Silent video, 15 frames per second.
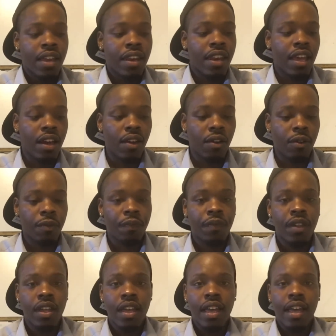Now,
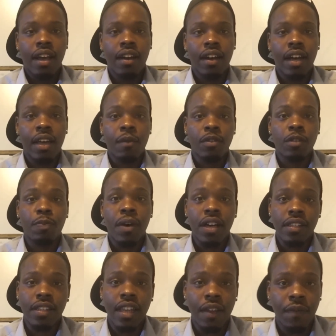in
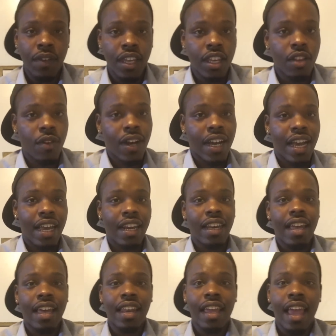response to that video, I got a
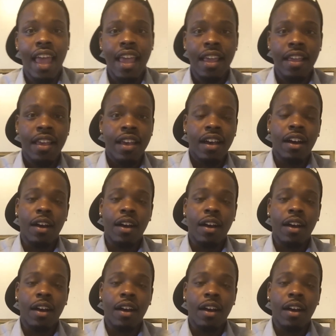lot of hate.